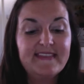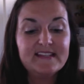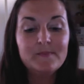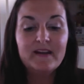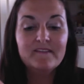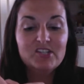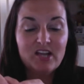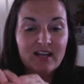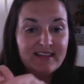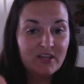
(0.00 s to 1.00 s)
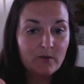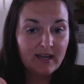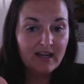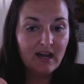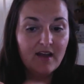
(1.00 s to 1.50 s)
this bit of a chunk that you
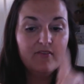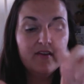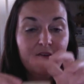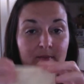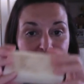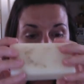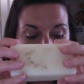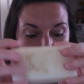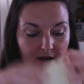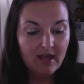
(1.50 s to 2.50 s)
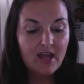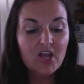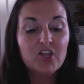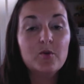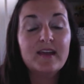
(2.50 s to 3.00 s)
cut off from this bar,
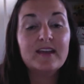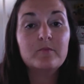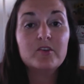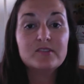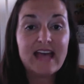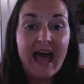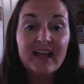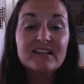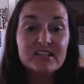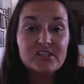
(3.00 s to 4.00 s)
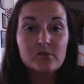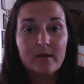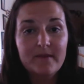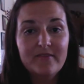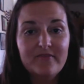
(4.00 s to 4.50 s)
you can use that to
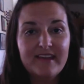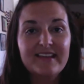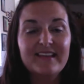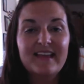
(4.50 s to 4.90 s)
scrub your feet,